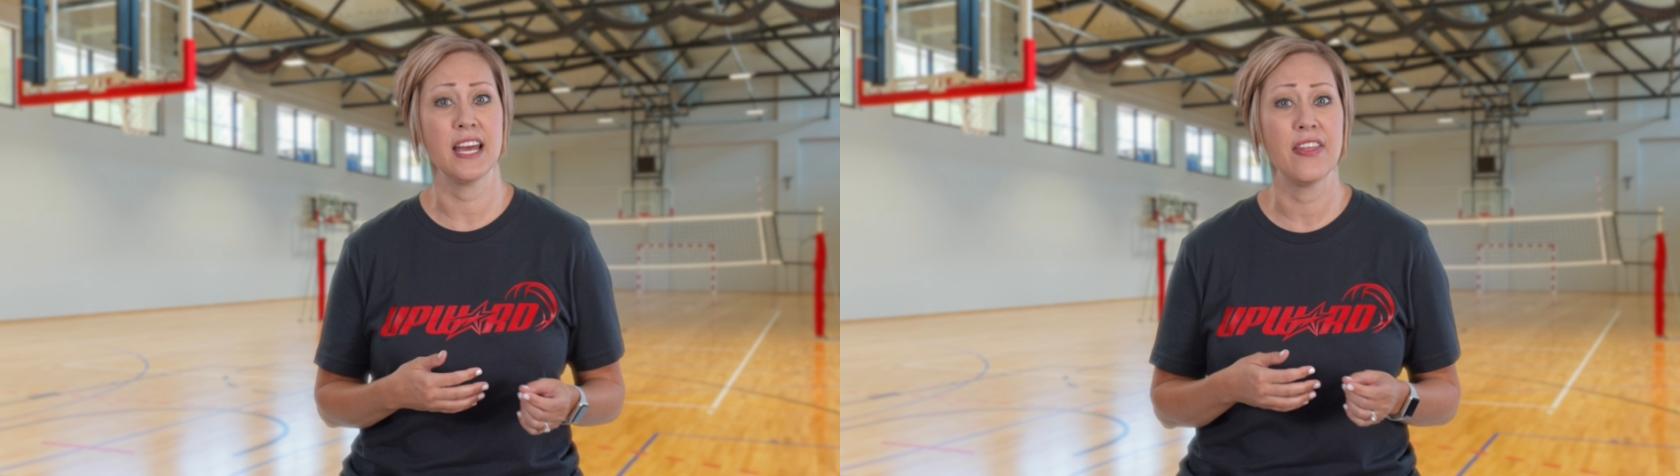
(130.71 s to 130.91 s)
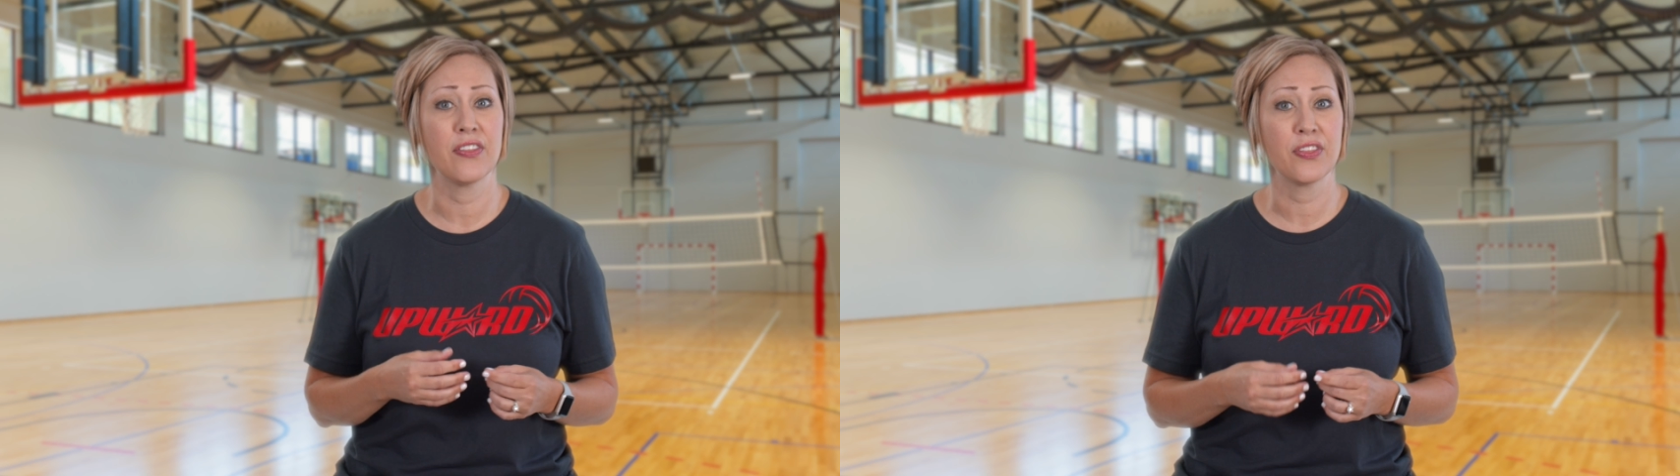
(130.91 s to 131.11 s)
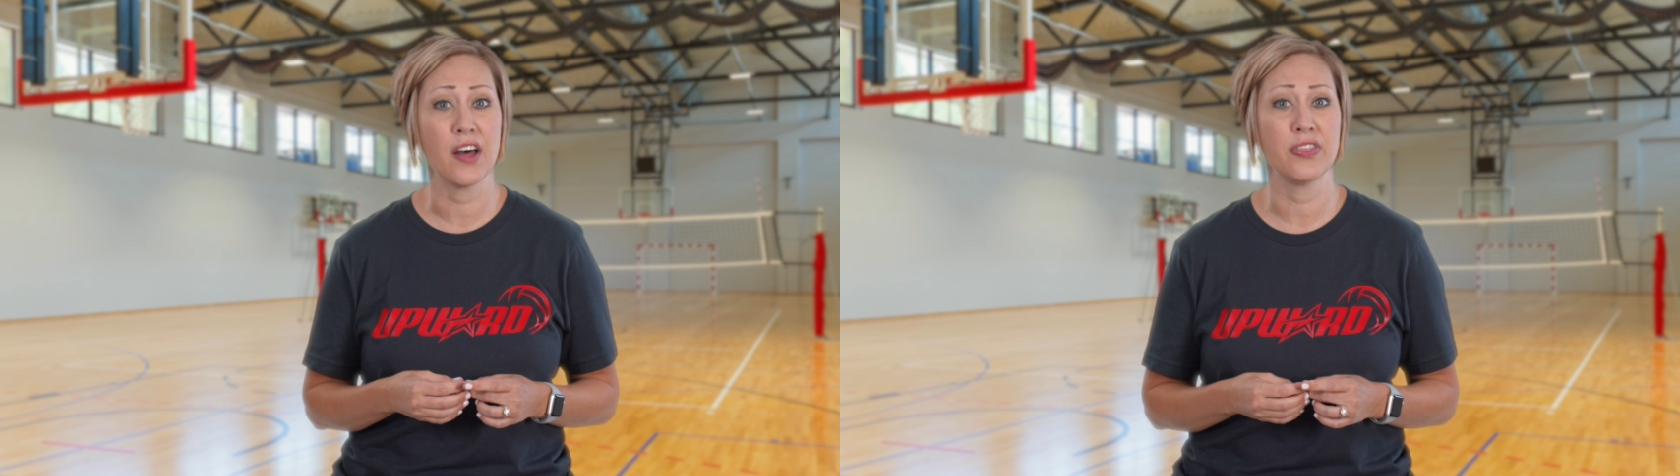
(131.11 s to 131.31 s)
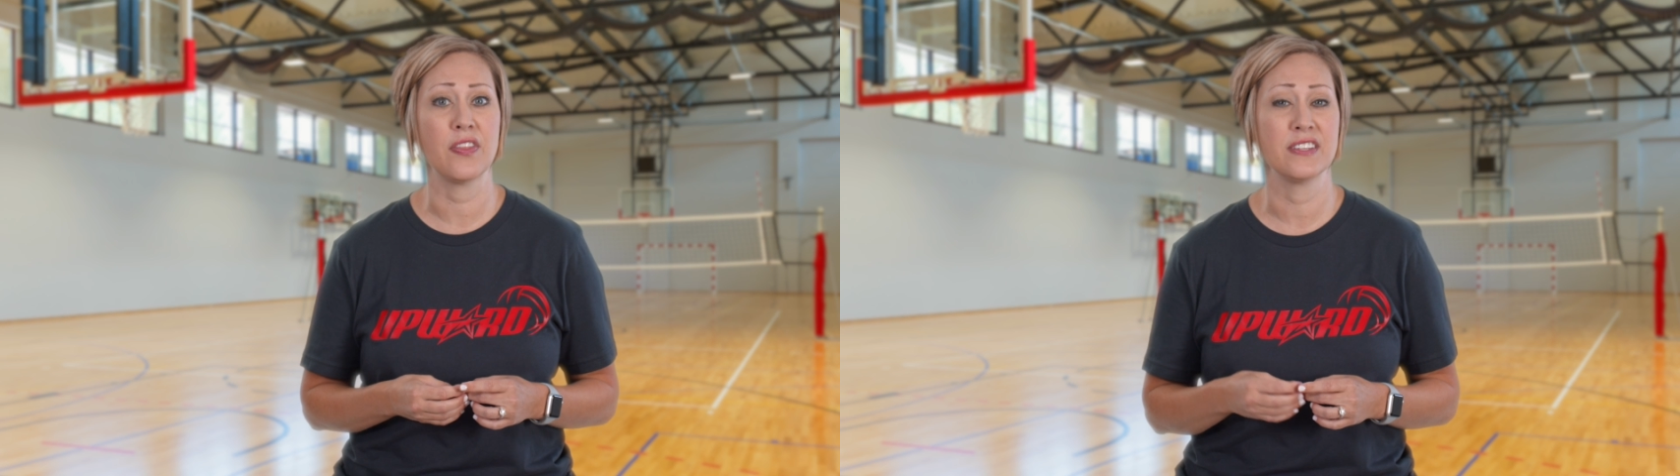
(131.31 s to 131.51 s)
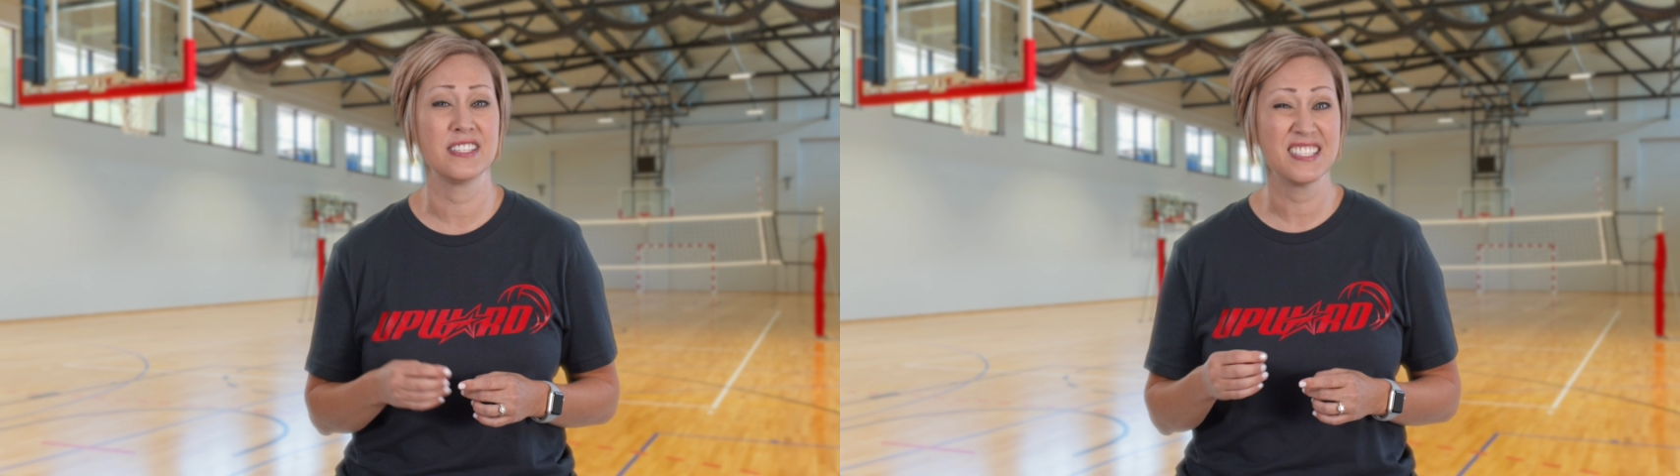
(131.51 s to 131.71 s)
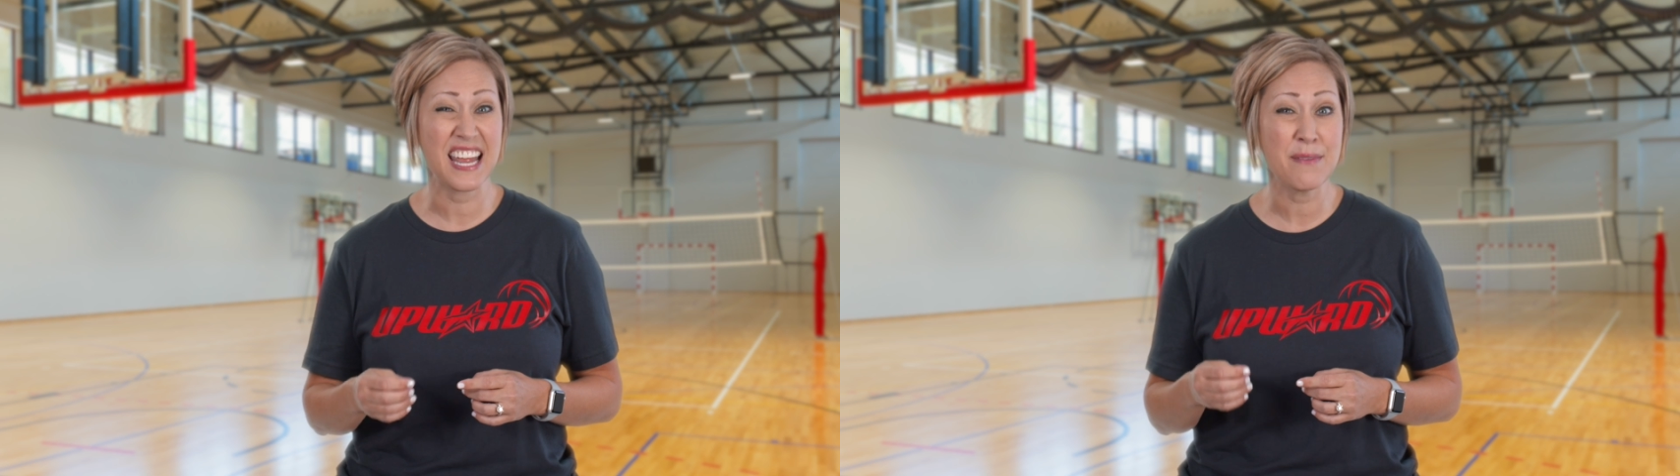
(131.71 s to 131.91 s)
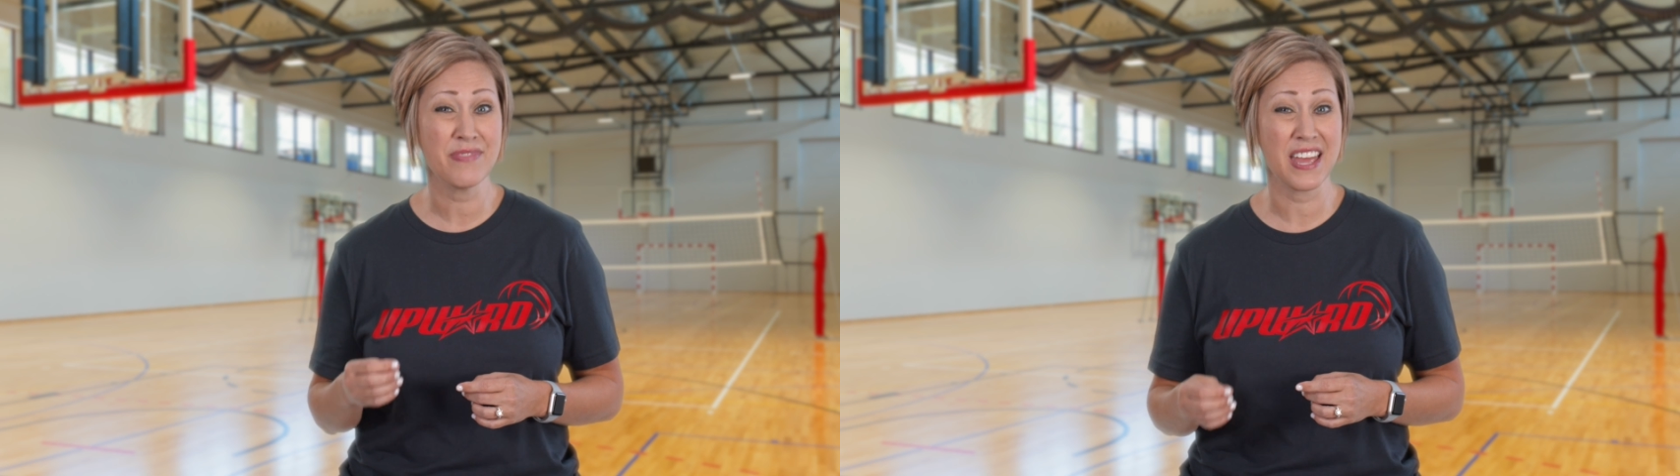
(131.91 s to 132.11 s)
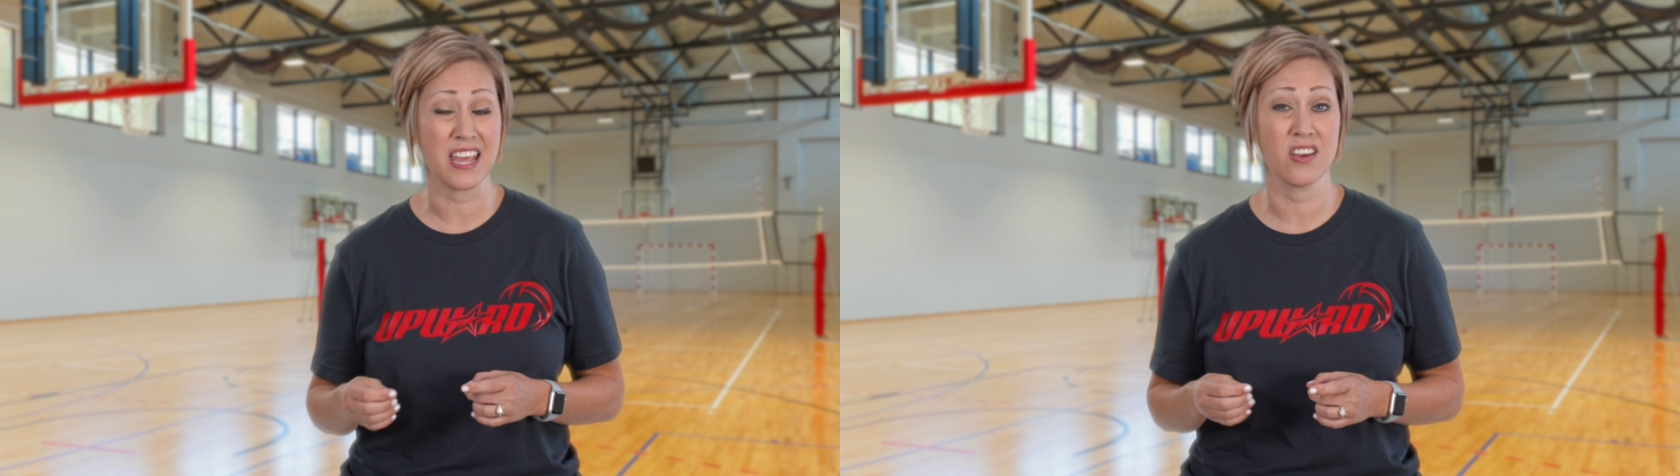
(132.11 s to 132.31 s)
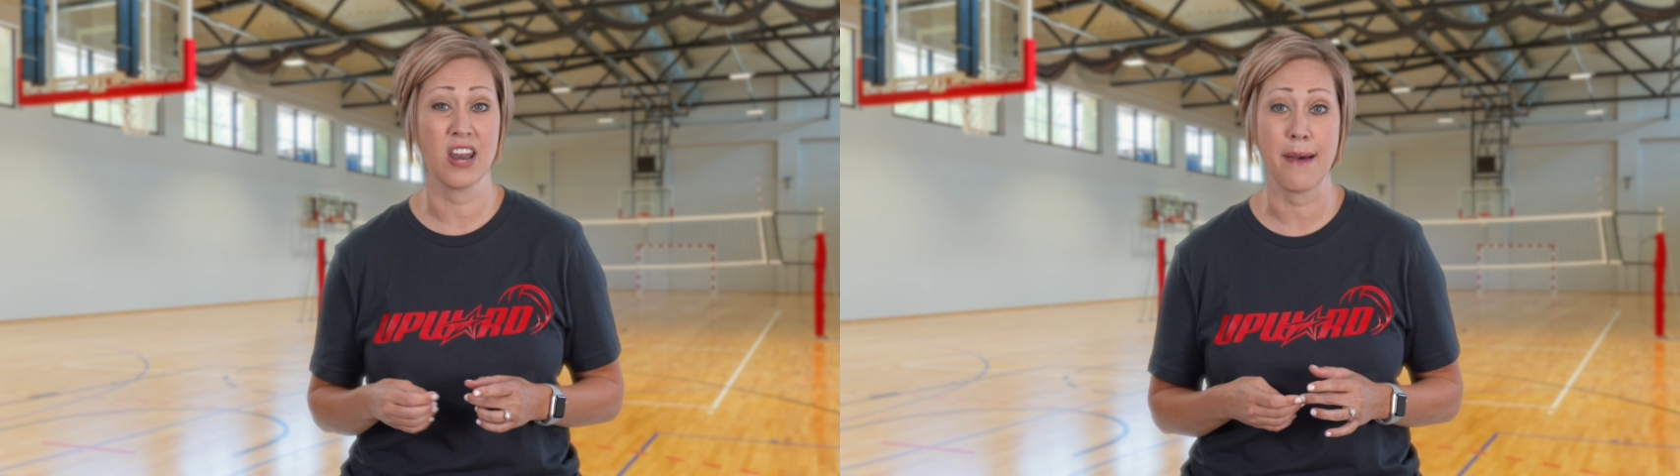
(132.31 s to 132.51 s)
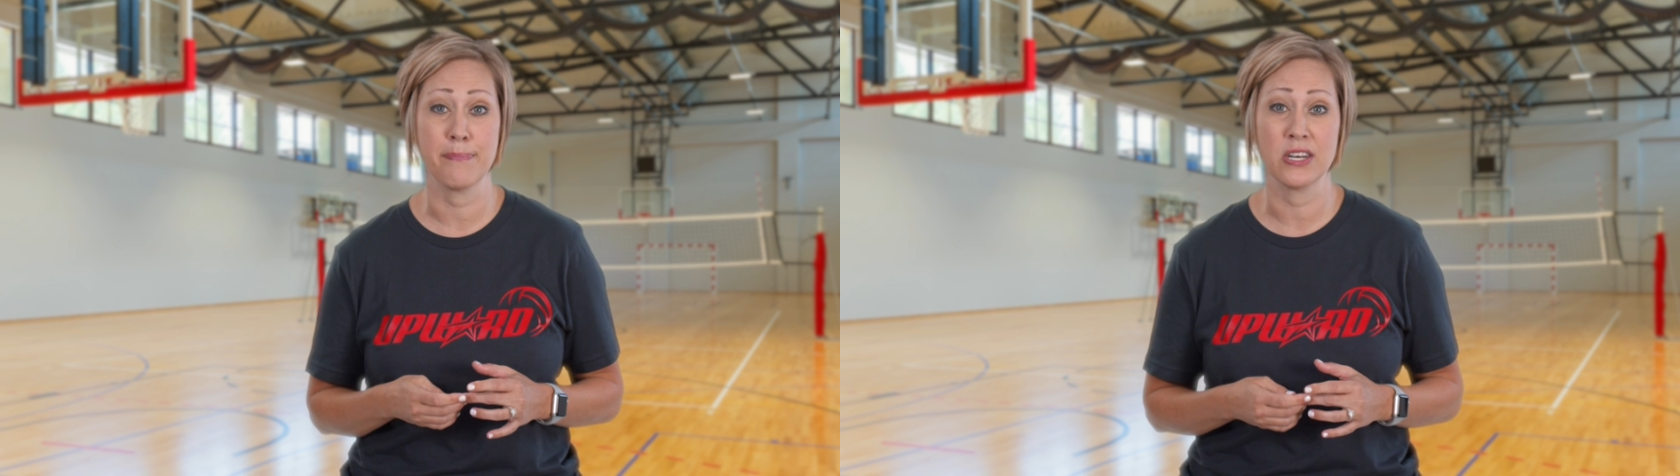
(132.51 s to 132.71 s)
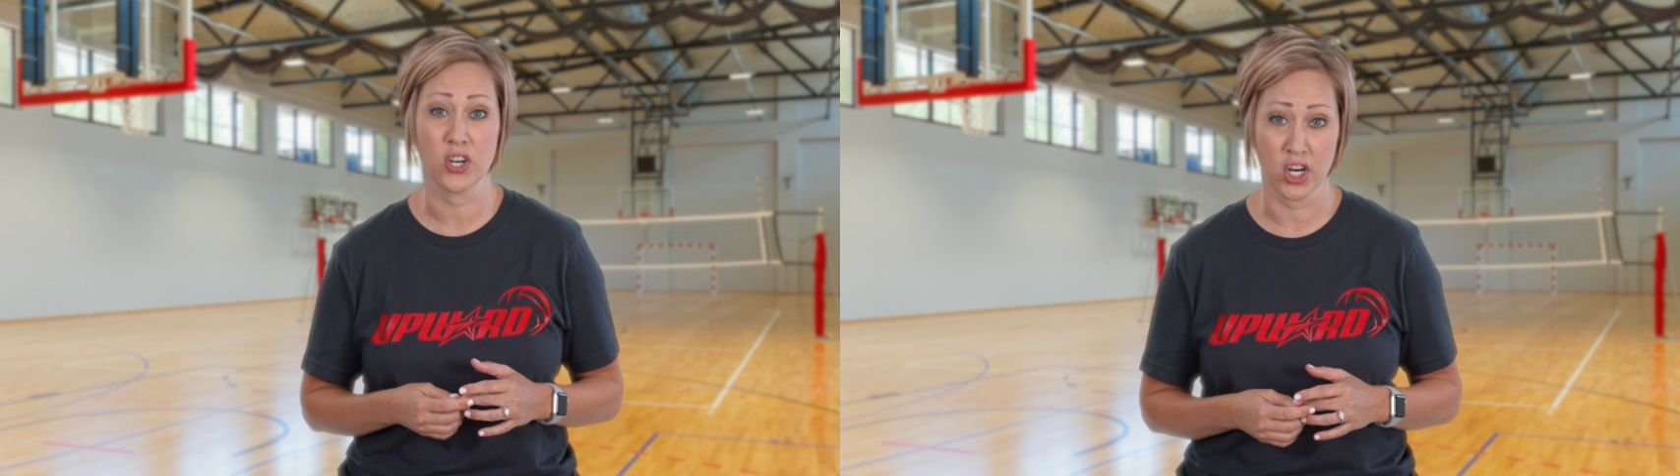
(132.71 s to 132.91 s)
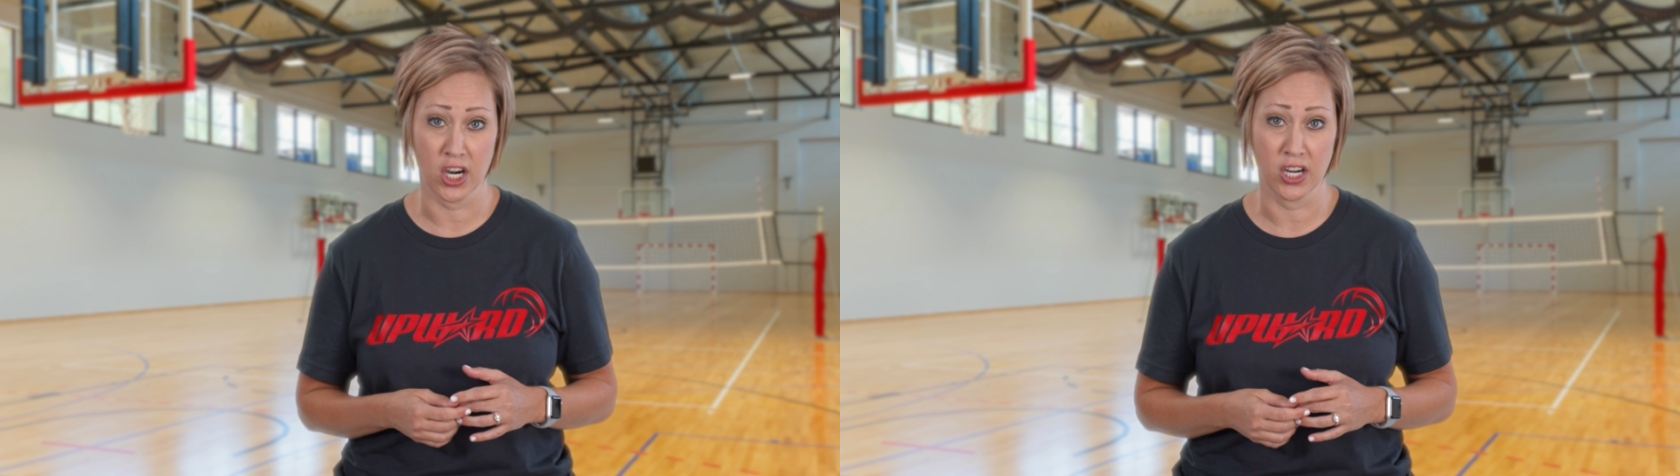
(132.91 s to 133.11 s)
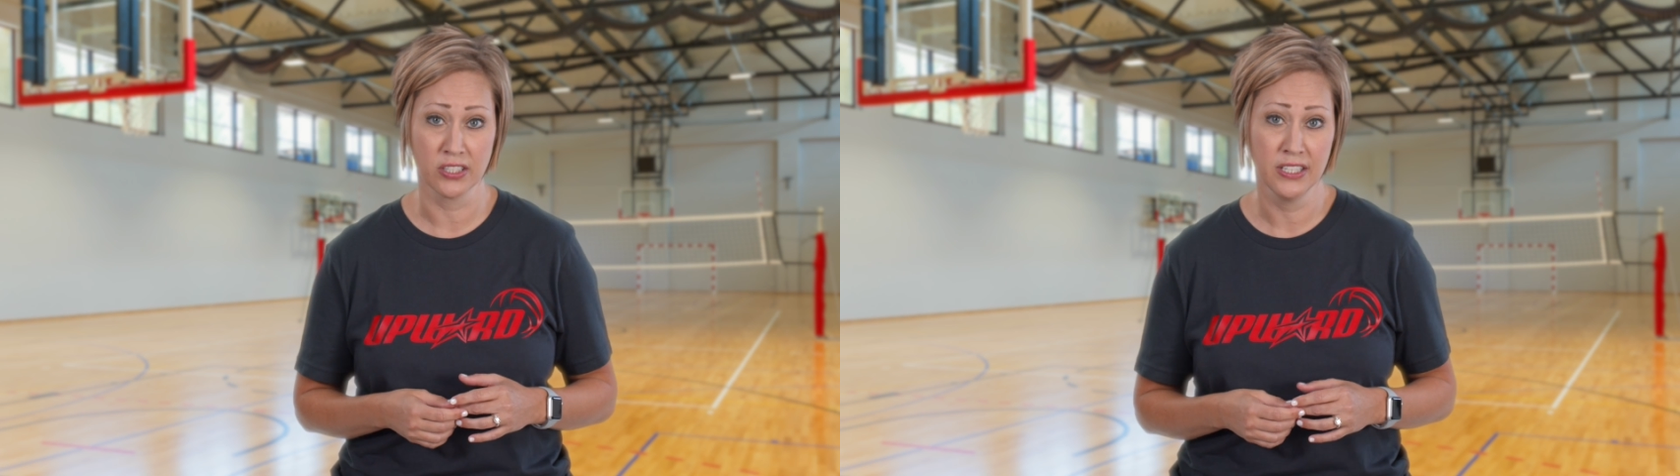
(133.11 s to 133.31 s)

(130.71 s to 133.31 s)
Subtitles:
and the thought that the same thing could happen to her.